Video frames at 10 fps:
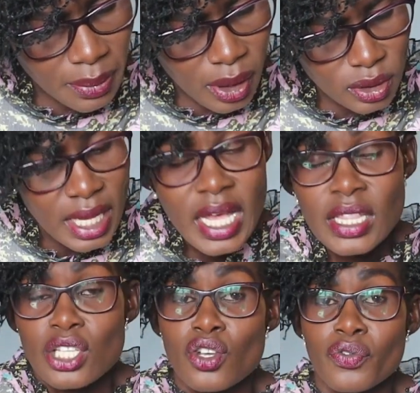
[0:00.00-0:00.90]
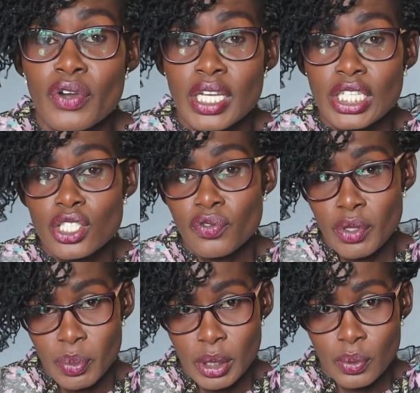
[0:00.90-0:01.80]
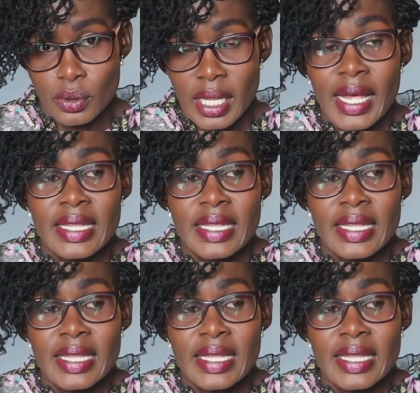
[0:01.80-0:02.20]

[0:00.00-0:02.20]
about the sovereignty of the people.